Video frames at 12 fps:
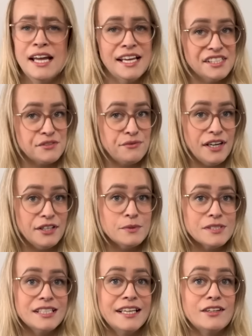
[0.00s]
His find
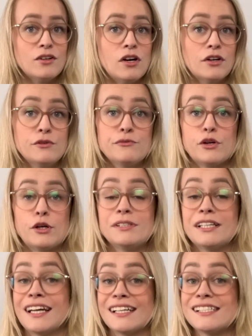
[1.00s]
was later on confirmed
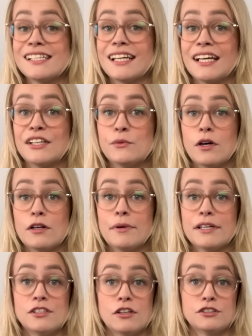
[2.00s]
in 1991
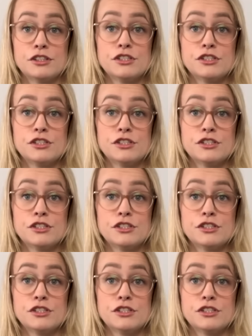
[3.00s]
by Dr.